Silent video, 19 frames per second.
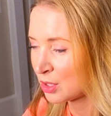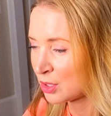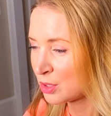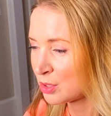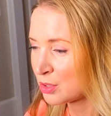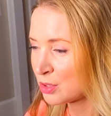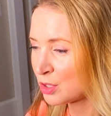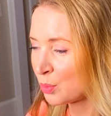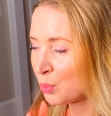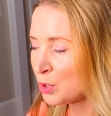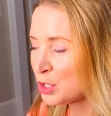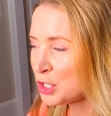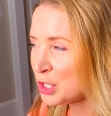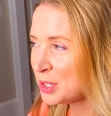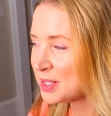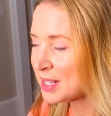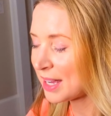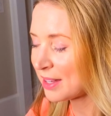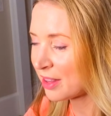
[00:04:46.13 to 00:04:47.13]
so would
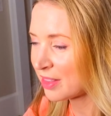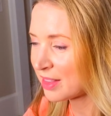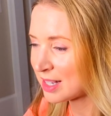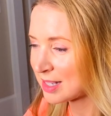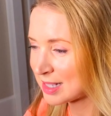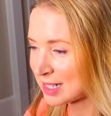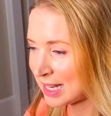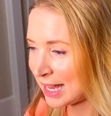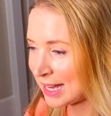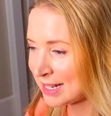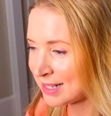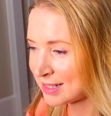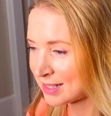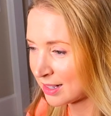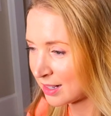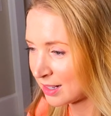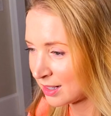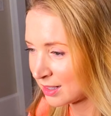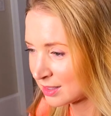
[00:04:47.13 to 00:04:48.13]
you say that this
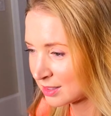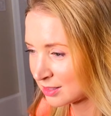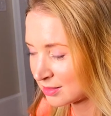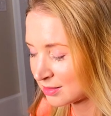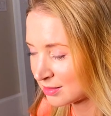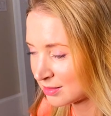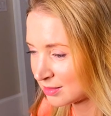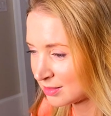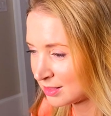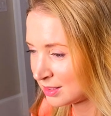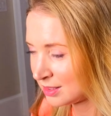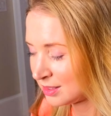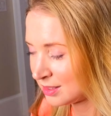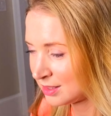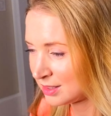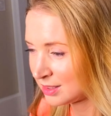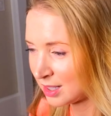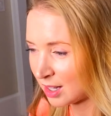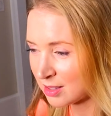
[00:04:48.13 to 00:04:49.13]
laser
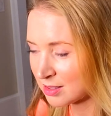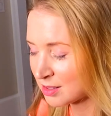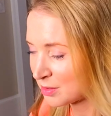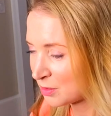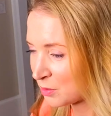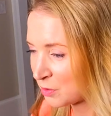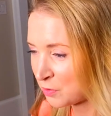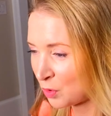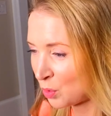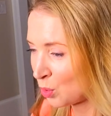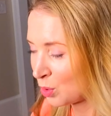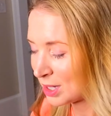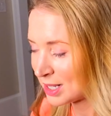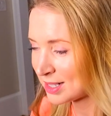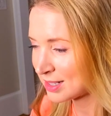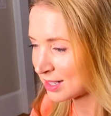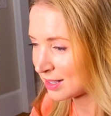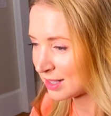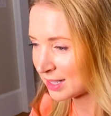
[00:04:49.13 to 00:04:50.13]
doesn't fall
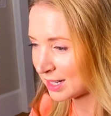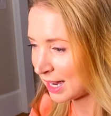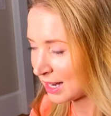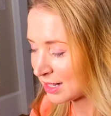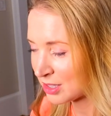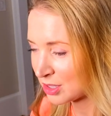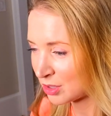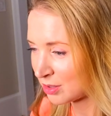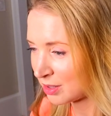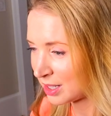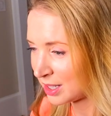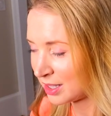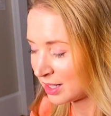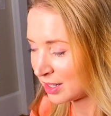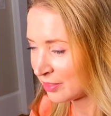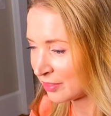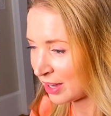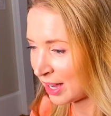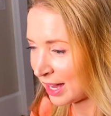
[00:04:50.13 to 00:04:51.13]
into the category
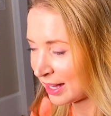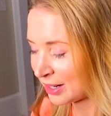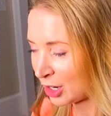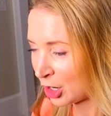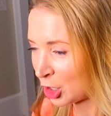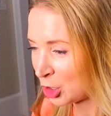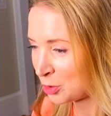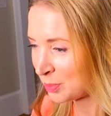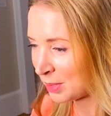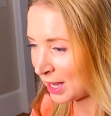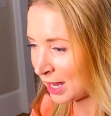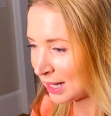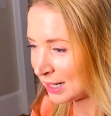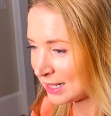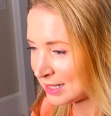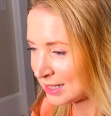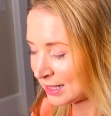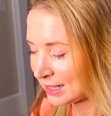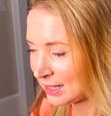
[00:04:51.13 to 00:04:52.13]
of at-home
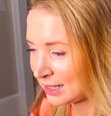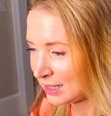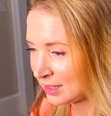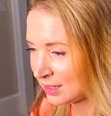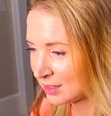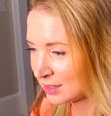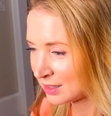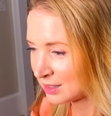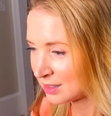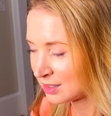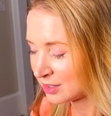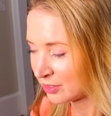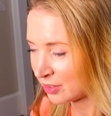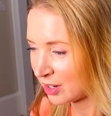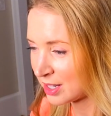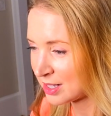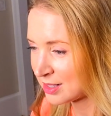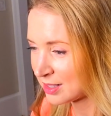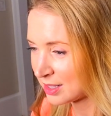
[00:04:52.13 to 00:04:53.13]
led
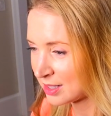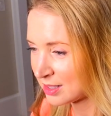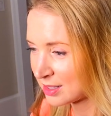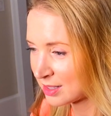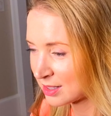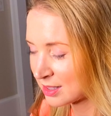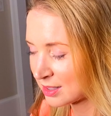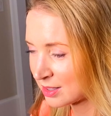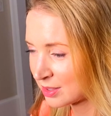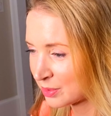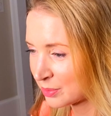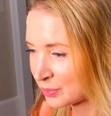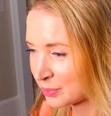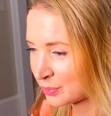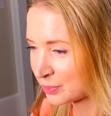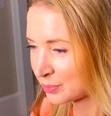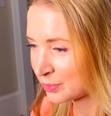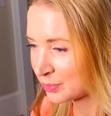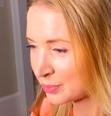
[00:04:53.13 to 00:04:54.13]
devices no no
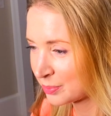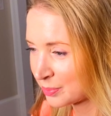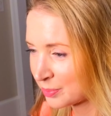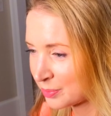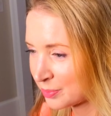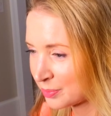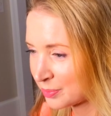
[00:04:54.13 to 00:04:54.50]
no this